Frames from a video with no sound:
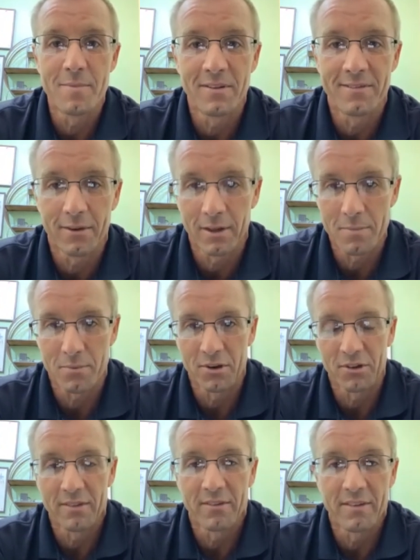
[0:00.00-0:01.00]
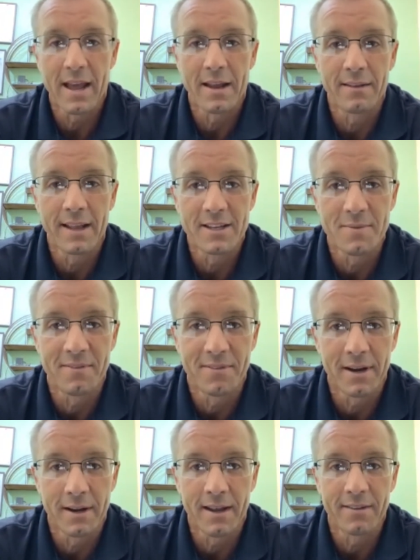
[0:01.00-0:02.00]
been really appreciative of that, and that's been
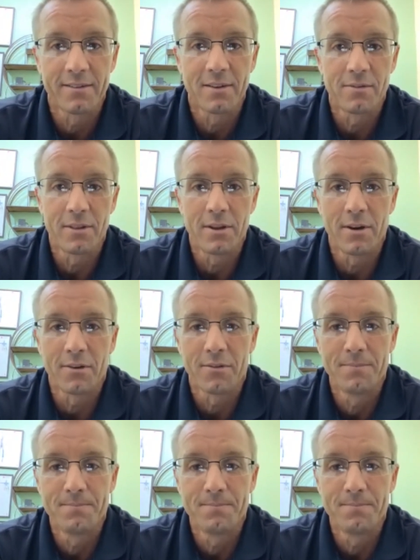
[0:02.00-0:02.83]
very nice over the years.